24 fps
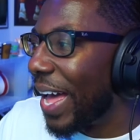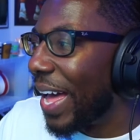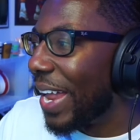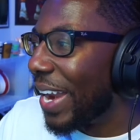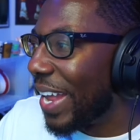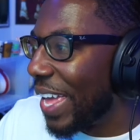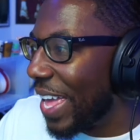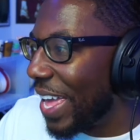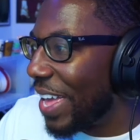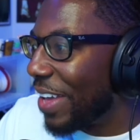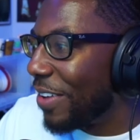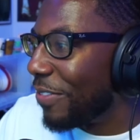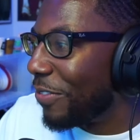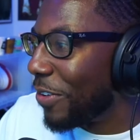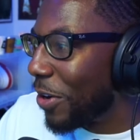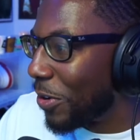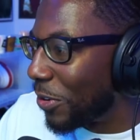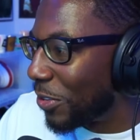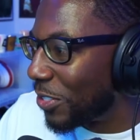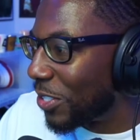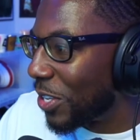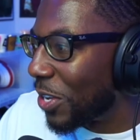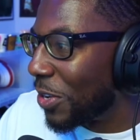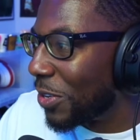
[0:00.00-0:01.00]

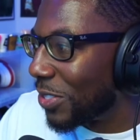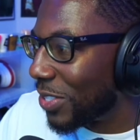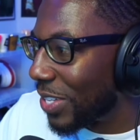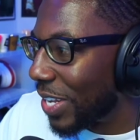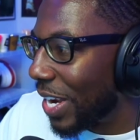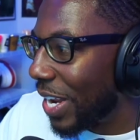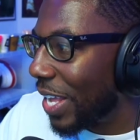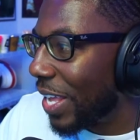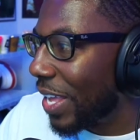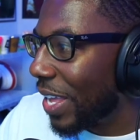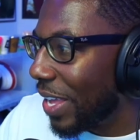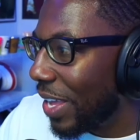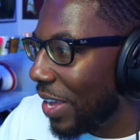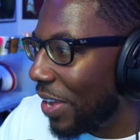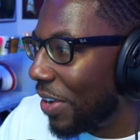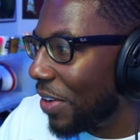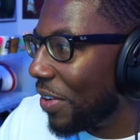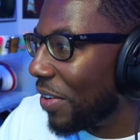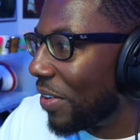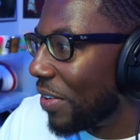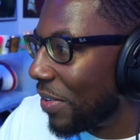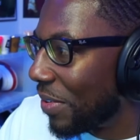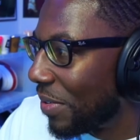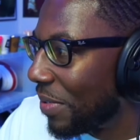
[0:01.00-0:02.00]
headphones on so they can
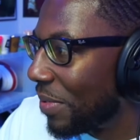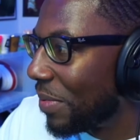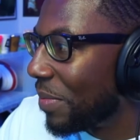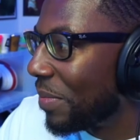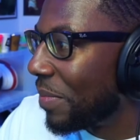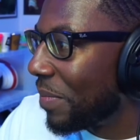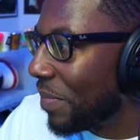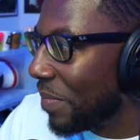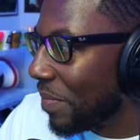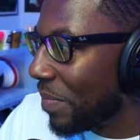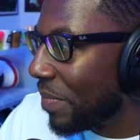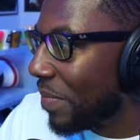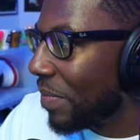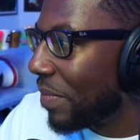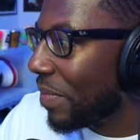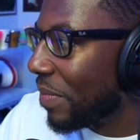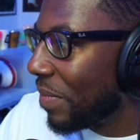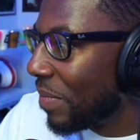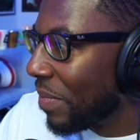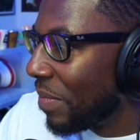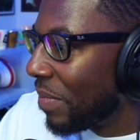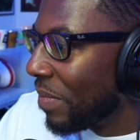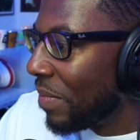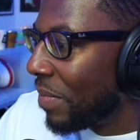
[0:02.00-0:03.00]
hear.
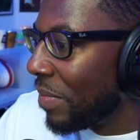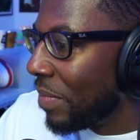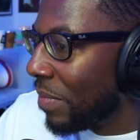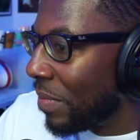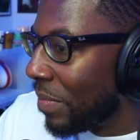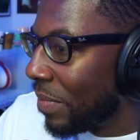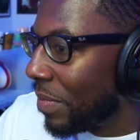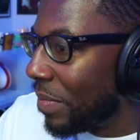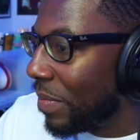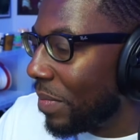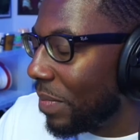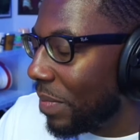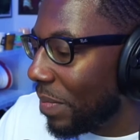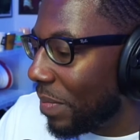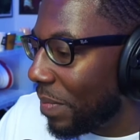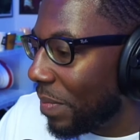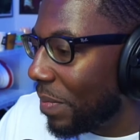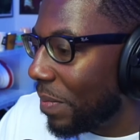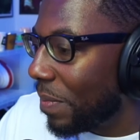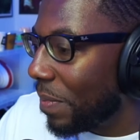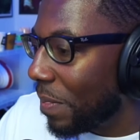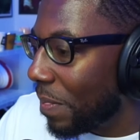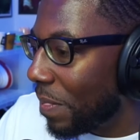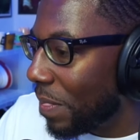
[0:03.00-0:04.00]
Okay,
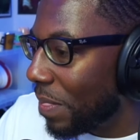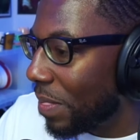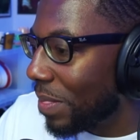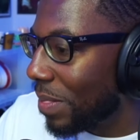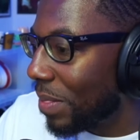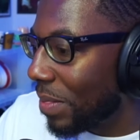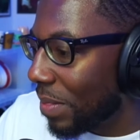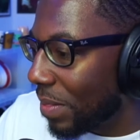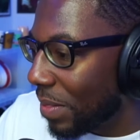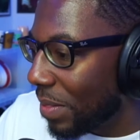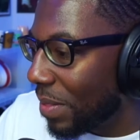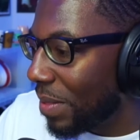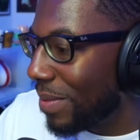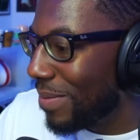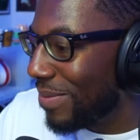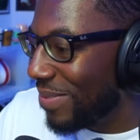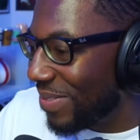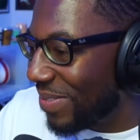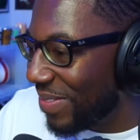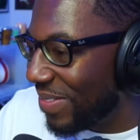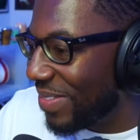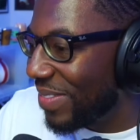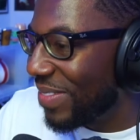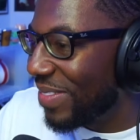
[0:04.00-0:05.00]
yeah,
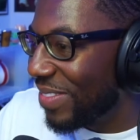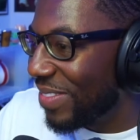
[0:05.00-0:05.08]
yeah.